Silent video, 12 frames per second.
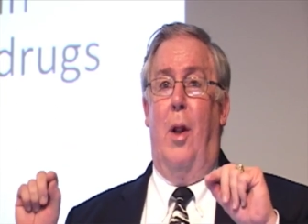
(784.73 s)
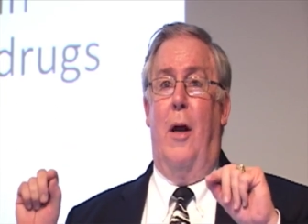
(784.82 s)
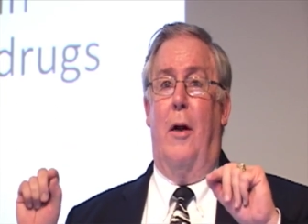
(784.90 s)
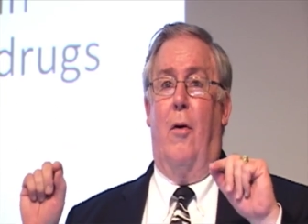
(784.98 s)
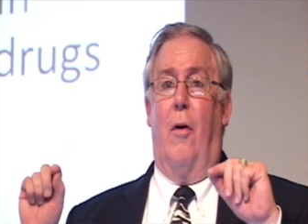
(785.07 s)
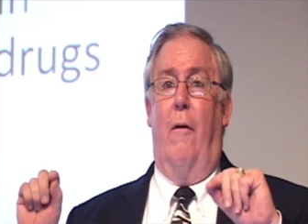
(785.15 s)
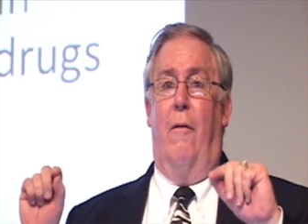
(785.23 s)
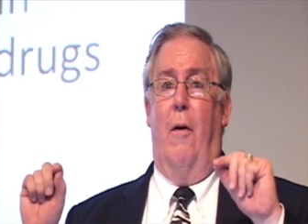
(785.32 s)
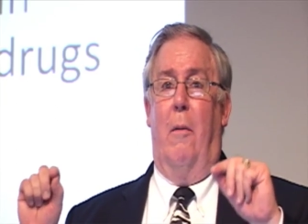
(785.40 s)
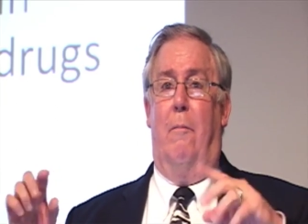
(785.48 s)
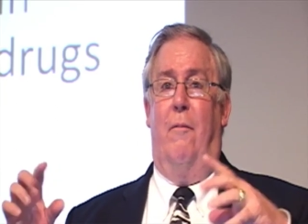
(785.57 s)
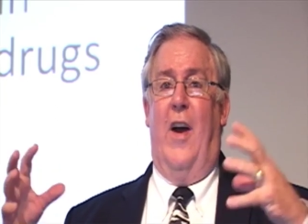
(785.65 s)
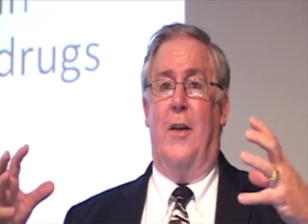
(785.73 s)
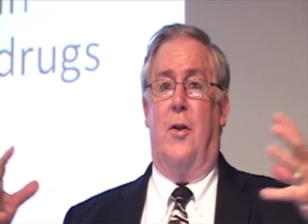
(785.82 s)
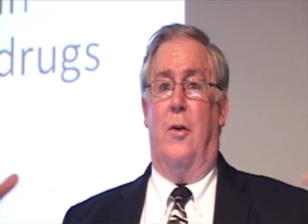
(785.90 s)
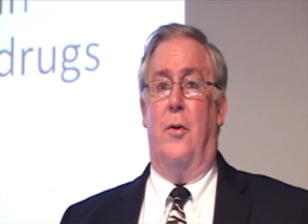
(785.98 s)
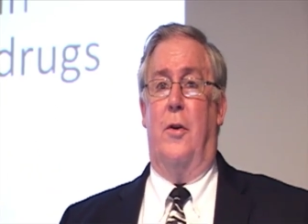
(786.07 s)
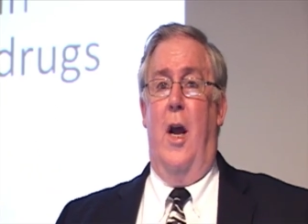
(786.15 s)
blood uh,
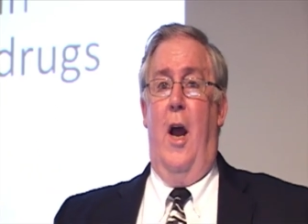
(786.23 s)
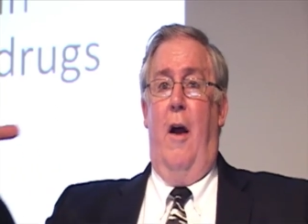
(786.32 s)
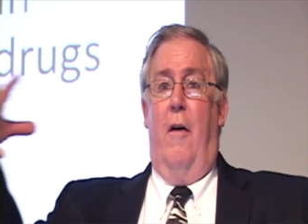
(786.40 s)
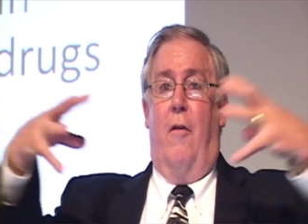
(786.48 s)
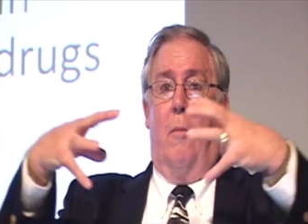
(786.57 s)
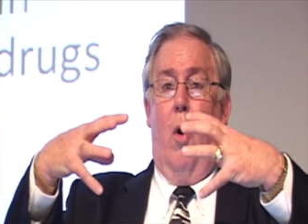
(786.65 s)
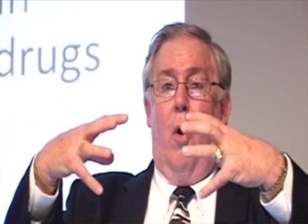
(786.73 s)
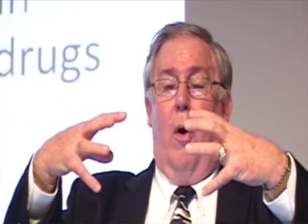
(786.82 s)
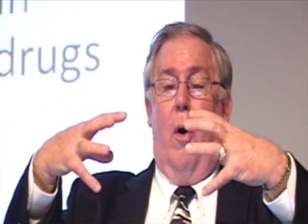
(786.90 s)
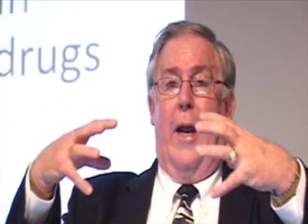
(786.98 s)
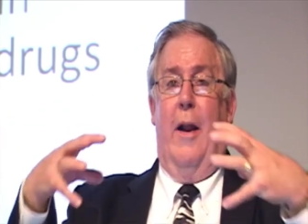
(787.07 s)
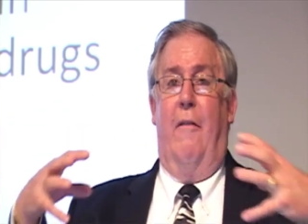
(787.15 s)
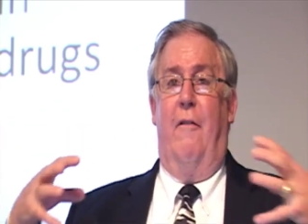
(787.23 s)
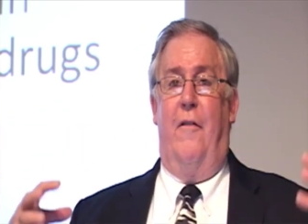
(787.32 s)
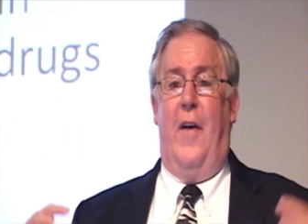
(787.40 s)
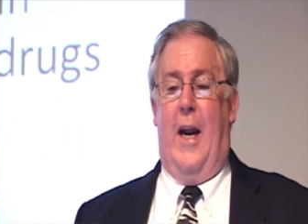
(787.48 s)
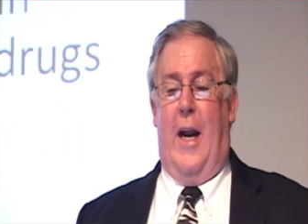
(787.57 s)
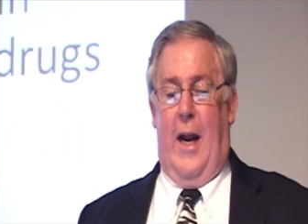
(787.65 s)
vessels from growing and
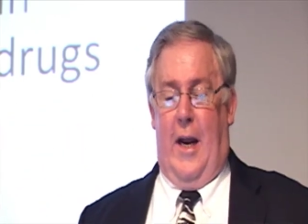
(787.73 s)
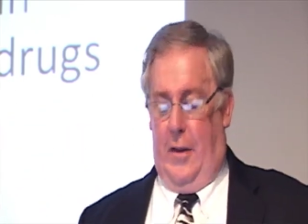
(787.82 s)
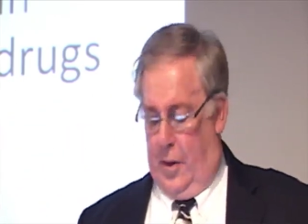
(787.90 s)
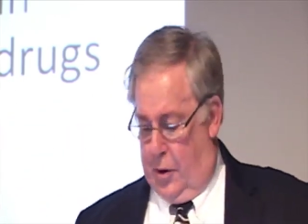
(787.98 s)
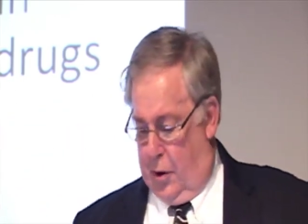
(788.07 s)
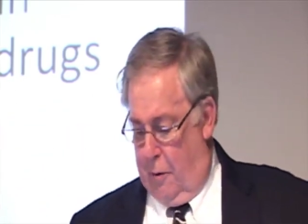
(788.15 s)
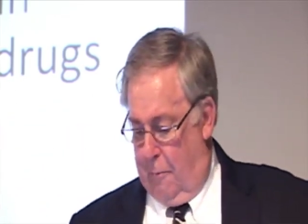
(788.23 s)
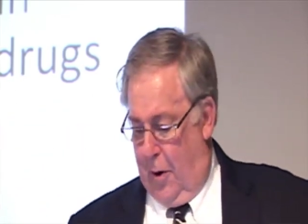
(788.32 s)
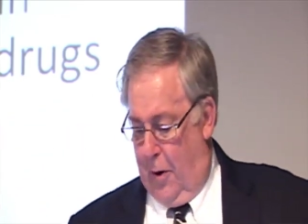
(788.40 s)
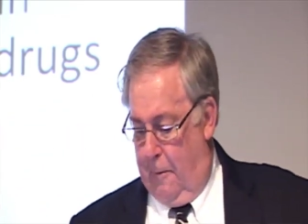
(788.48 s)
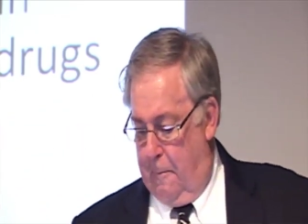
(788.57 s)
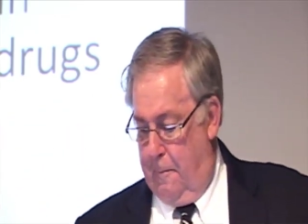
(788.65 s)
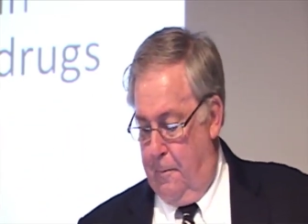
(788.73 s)
feeding the tumor.